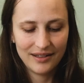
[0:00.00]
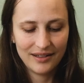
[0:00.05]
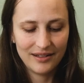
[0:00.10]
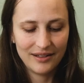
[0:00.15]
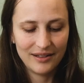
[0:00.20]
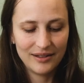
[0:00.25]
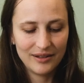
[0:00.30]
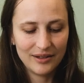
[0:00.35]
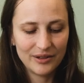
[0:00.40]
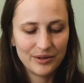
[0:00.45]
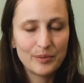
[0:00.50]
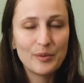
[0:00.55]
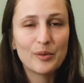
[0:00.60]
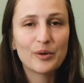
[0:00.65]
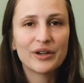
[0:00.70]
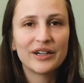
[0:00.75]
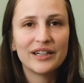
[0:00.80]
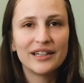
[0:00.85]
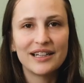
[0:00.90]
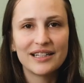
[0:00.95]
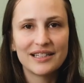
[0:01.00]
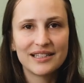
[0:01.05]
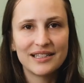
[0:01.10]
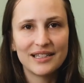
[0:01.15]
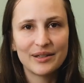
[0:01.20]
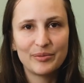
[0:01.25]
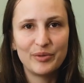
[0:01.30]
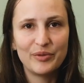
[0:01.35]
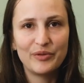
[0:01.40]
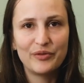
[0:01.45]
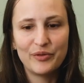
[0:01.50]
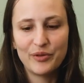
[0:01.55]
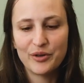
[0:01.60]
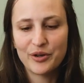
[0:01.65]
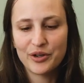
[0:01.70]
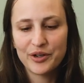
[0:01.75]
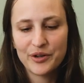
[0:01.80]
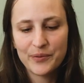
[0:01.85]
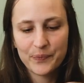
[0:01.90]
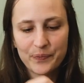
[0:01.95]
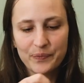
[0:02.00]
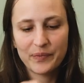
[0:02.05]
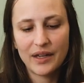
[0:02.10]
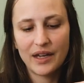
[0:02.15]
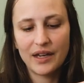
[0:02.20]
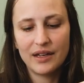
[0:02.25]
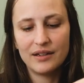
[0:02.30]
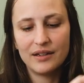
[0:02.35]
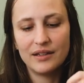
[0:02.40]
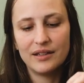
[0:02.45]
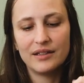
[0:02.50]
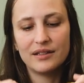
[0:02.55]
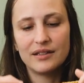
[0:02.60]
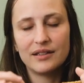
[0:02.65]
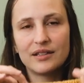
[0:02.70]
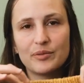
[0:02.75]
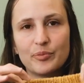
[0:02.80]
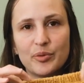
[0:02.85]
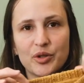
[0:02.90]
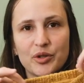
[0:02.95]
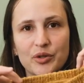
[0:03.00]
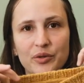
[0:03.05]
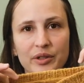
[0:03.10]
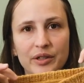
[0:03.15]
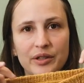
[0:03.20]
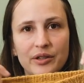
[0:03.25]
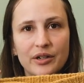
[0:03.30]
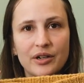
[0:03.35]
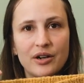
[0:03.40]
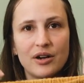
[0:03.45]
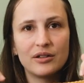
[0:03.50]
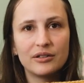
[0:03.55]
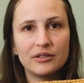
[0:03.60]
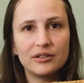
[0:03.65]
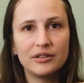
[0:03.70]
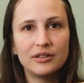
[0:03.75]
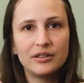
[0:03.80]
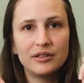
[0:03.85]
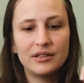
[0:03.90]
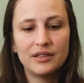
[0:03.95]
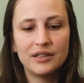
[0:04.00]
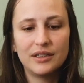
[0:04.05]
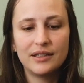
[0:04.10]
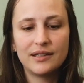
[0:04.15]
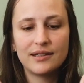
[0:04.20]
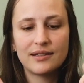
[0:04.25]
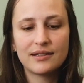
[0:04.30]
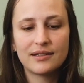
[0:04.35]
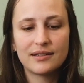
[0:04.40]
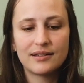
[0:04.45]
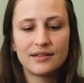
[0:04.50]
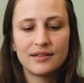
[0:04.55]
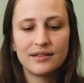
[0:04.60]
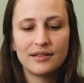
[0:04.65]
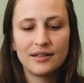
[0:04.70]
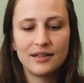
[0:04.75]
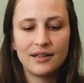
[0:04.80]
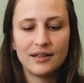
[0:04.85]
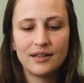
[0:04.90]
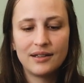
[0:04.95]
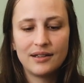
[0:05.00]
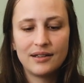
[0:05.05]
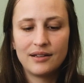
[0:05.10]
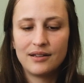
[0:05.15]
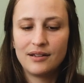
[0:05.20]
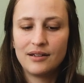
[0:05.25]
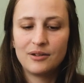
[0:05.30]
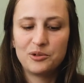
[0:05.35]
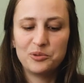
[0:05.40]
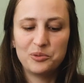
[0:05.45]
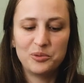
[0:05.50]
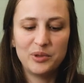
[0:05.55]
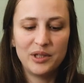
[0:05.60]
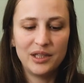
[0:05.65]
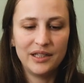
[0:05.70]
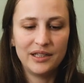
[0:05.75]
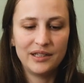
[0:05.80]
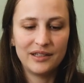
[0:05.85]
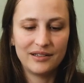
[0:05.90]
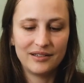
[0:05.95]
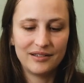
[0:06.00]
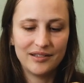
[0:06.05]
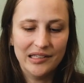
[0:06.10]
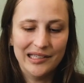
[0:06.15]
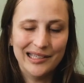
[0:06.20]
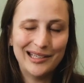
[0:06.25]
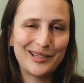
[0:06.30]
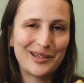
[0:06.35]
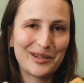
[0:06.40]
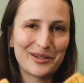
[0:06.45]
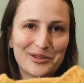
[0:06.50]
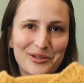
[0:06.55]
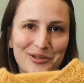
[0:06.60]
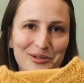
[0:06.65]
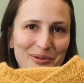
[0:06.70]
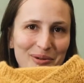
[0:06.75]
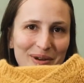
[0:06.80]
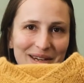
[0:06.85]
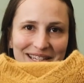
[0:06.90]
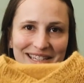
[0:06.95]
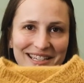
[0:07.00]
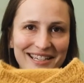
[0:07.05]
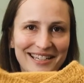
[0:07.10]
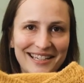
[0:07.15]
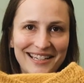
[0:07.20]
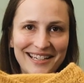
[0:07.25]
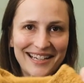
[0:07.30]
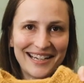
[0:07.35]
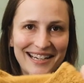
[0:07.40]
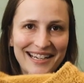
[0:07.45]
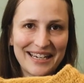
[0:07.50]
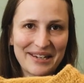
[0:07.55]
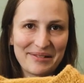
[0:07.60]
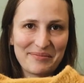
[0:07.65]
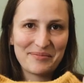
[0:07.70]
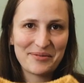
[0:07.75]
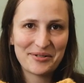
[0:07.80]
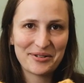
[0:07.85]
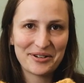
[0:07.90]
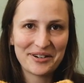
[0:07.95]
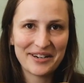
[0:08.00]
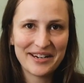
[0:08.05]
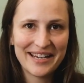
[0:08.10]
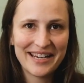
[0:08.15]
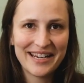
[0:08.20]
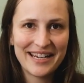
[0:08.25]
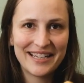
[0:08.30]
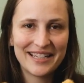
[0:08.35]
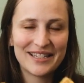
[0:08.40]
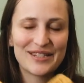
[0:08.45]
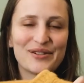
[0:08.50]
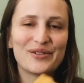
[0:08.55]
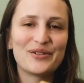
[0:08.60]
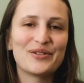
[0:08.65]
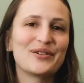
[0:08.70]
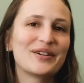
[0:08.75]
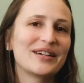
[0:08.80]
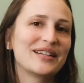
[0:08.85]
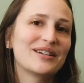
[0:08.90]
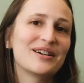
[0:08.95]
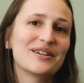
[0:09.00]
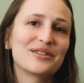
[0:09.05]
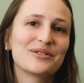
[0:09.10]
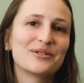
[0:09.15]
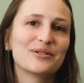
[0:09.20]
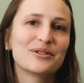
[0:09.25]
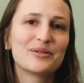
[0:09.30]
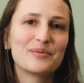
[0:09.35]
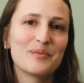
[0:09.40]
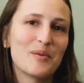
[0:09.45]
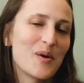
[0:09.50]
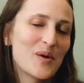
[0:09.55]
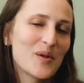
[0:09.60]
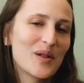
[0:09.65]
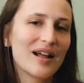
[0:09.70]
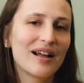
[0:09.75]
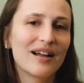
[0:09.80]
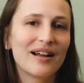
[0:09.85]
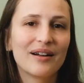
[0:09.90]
a lot more elastic before, and especially the collar, it's really not stretchy anymore, so it got too small